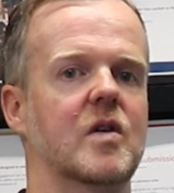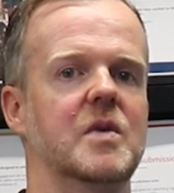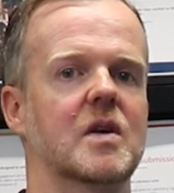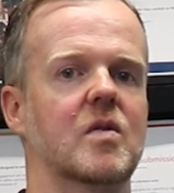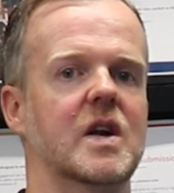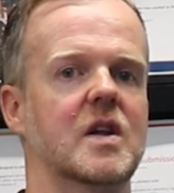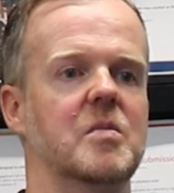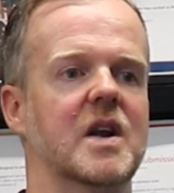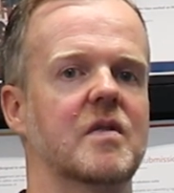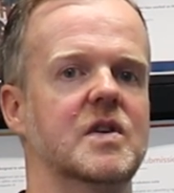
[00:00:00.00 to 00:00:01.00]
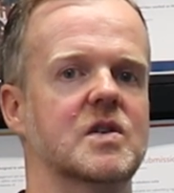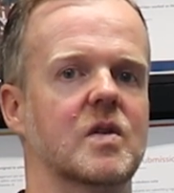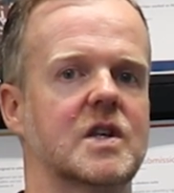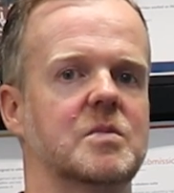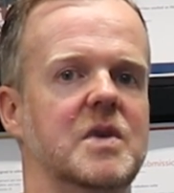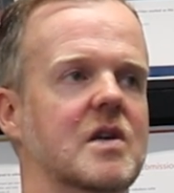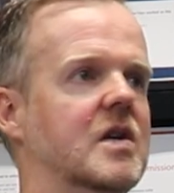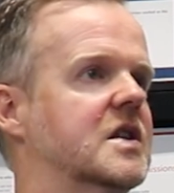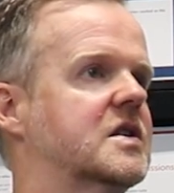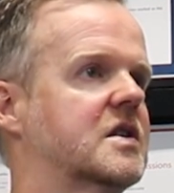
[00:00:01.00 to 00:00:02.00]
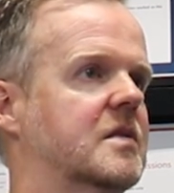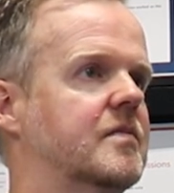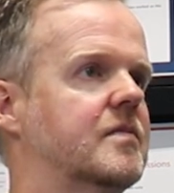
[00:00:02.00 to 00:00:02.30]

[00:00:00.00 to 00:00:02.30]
it'll be a really beneficial experience.